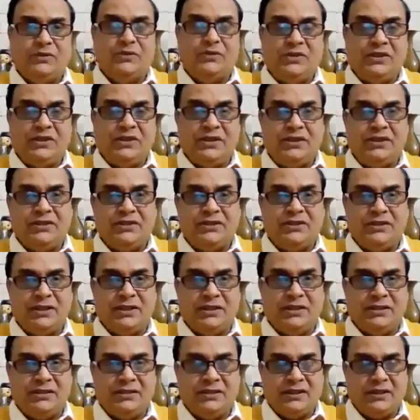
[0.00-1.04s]
needs,
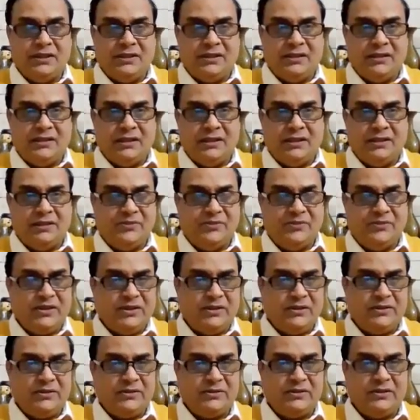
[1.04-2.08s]
and I am
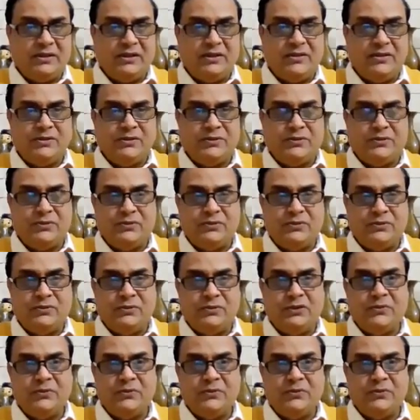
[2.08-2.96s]
here to